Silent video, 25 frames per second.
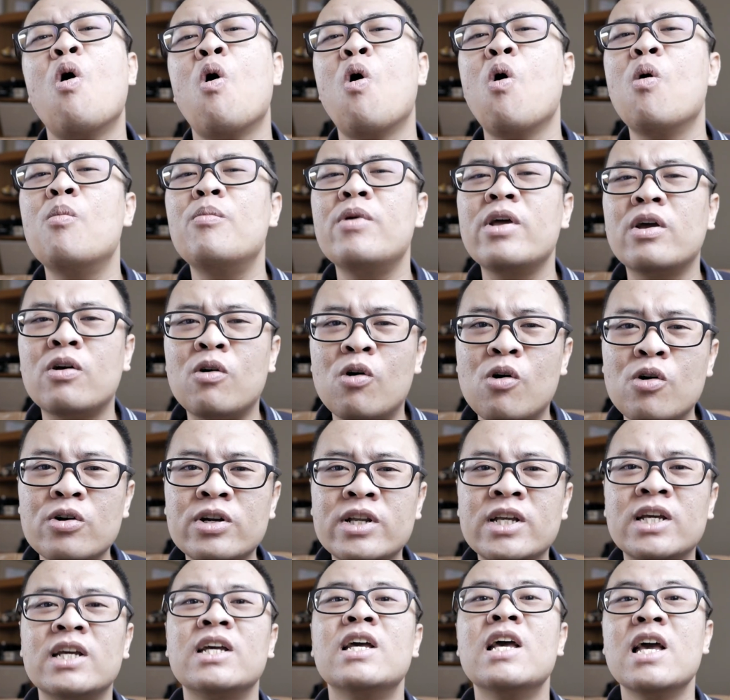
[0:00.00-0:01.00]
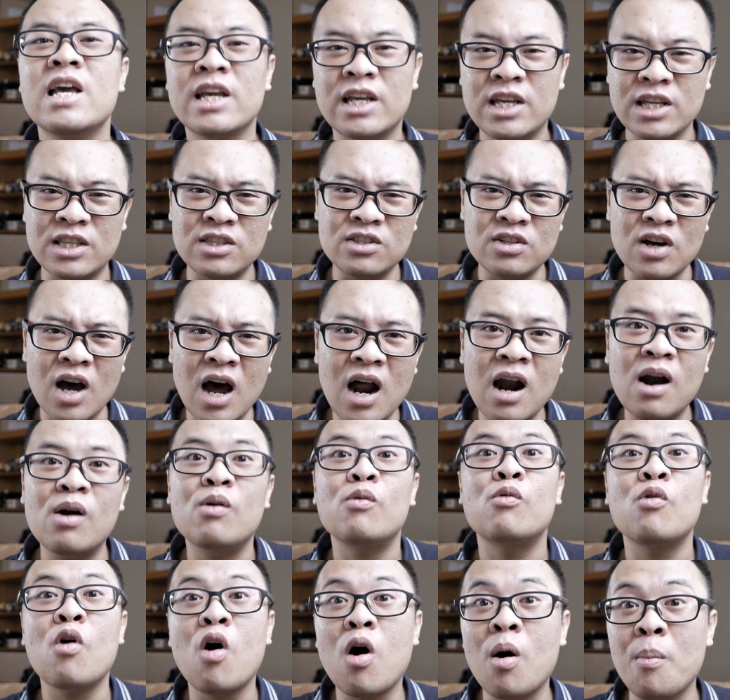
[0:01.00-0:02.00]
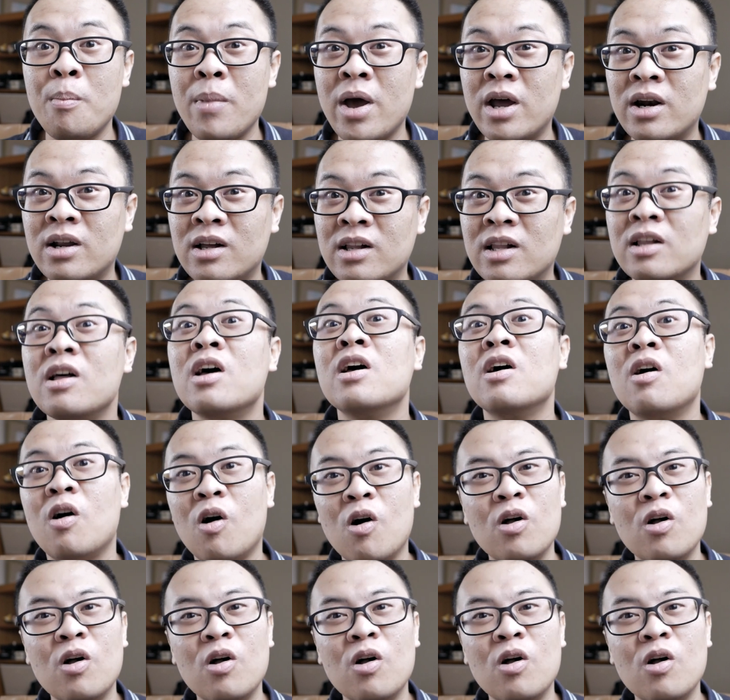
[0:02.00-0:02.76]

home recording, guitar, rock, metal,